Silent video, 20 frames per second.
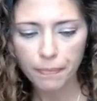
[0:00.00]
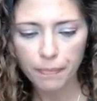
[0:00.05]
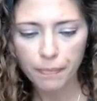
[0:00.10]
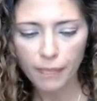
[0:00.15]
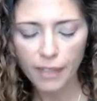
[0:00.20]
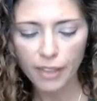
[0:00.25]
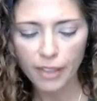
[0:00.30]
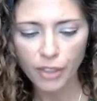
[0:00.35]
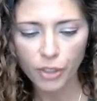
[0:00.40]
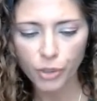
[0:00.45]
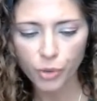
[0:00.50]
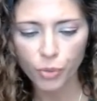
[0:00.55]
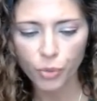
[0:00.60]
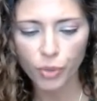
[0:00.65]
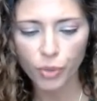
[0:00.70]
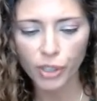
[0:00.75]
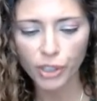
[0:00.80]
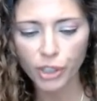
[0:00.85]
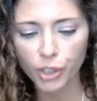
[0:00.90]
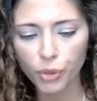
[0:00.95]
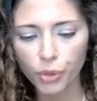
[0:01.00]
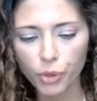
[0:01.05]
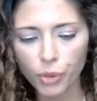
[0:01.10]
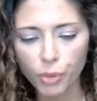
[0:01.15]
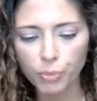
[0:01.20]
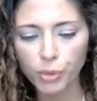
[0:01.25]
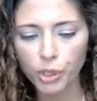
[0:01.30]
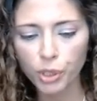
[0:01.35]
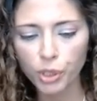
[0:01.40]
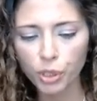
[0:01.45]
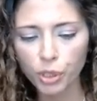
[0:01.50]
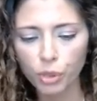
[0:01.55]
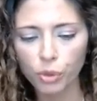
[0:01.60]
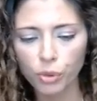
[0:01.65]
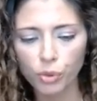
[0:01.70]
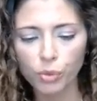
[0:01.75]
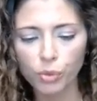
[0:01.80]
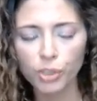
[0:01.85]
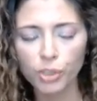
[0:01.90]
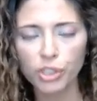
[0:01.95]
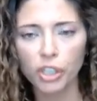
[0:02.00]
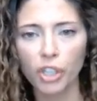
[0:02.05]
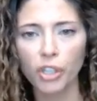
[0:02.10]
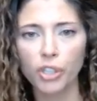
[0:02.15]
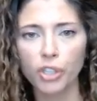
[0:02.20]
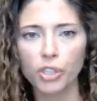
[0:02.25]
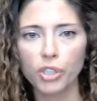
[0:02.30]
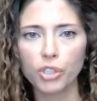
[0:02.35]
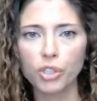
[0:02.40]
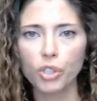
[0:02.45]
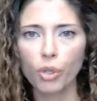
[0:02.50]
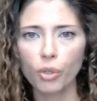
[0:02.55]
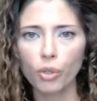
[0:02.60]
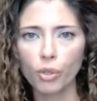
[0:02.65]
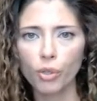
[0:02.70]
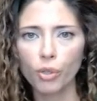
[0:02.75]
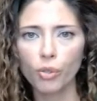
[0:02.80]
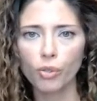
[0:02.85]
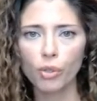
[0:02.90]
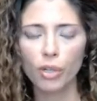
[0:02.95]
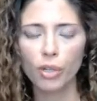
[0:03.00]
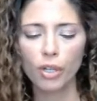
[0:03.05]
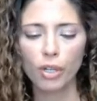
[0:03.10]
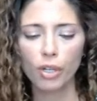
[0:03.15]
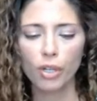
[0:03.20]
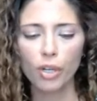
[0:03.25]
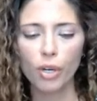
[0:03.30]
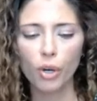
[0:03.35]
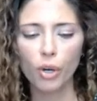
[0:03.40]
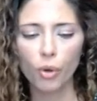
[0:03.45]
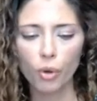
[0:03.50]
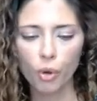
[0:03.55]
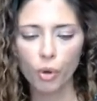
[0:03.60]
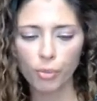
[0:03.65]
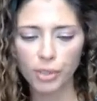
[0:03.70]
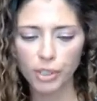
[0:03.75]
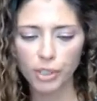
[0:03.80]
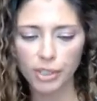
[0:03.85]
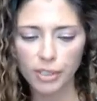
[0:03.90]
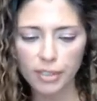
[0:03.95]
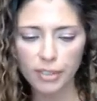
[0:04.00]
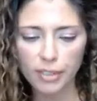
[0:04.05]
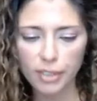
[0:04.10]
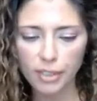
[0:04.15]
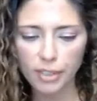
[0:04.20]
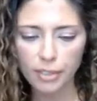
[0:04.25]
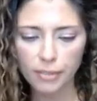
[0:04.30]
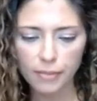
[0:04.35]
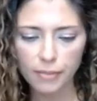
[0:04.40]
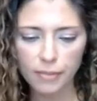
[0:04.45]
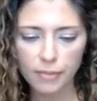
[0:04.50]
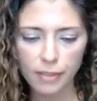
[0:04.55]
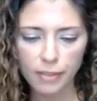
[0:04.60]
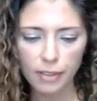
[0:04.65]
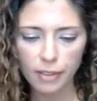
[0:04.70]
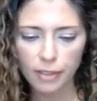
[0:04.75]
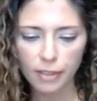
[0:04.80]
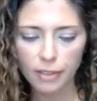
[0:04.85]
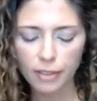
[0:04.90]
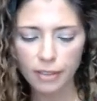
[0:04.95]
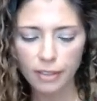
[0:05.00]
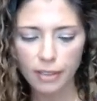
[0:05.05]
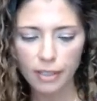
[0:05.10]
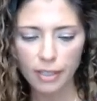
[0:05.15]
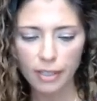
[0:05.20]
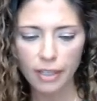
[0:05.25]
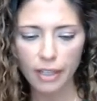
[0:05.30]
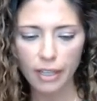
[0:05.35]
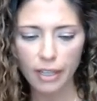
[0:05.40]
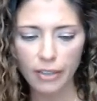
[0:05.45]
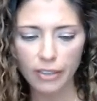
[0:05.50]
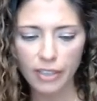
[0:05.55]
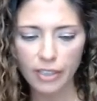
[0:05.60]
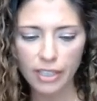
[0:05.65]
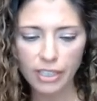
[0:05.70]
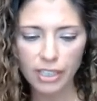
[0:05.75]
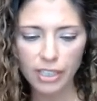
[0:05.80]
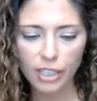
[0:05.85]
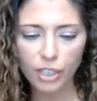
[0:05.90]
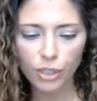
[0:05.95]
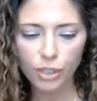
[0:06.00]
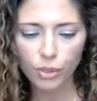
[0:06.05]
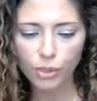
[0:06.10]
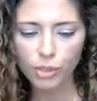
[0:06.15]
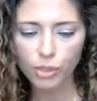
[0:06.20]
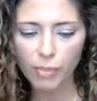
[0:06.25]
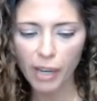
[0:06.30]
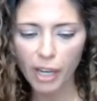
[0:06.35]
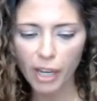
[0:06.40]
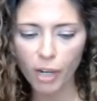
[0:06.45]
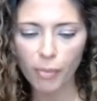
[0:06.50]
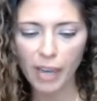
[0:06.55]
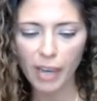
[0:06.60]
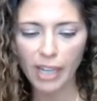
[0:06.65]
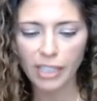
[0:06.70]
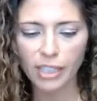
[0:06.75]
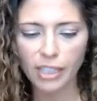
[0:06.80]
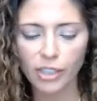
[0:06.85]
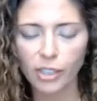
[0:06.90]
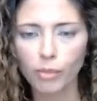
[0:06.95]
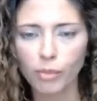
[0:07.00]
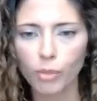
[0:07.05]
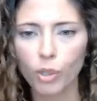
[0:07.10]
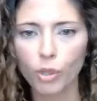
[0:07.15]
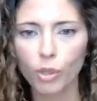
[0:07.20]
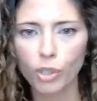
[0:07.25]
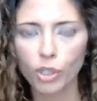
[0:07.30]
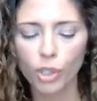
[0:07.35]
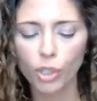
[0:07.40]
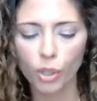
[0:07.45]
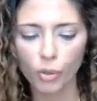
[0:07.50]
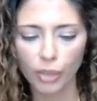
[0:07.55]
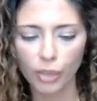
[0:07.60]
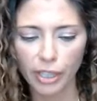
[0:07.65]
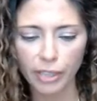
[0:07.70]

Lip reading: And there's Runyon group 2, which are your scotochromogens, and this includes Mycobacterium gordoni.